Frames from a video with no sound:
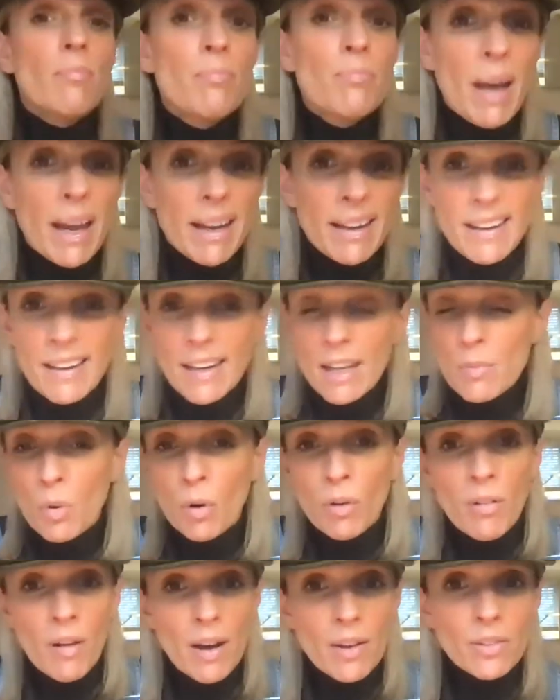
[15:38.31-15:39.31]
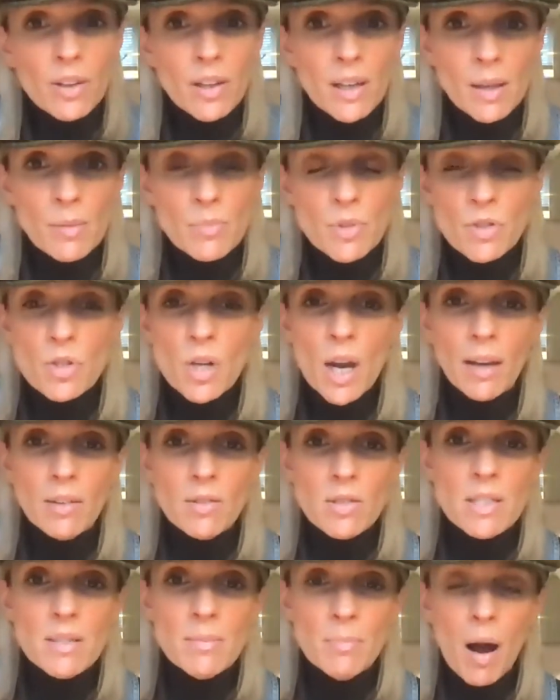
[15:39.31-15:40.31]
begging him or asking him to
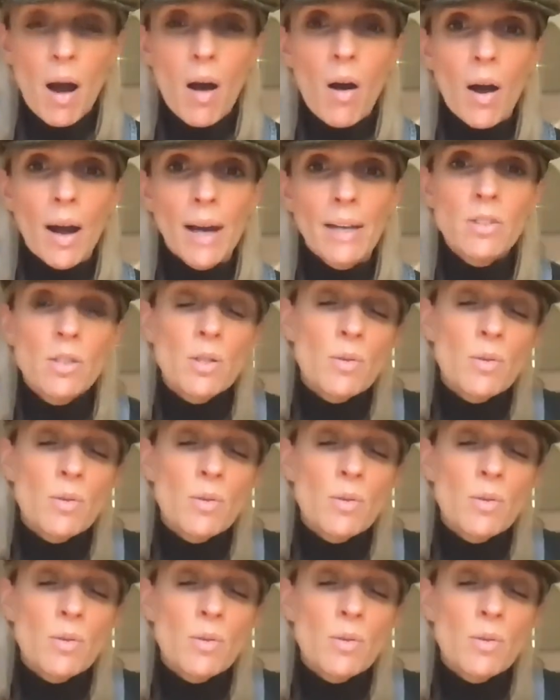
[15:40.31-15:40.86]
change his mind,